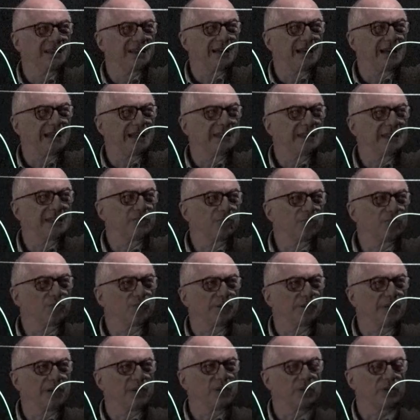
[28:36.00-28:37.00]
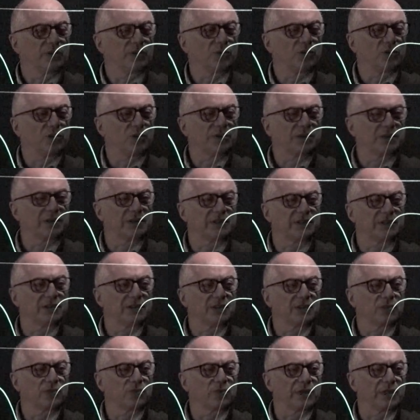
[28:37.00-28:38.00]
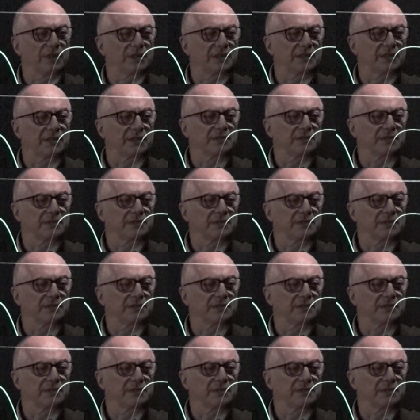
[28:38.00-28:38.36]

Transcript: and this would be when water is non-wetting